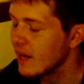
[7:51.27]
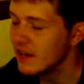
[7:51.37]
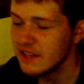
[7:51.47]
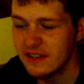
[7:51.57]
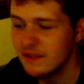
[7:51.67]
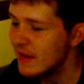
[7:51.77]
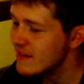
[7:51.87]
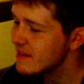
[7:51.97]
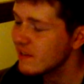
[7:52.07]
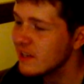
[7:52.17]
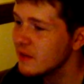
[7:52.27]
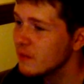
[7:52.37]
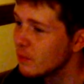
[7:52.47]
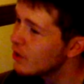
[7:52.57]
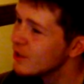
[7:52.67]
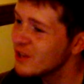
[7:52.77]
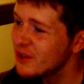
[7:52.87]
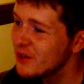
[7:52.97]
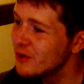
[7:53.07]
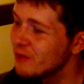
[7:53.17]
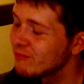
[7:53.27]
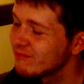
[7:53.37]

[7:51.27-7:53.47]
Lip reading: And this is basically what you do.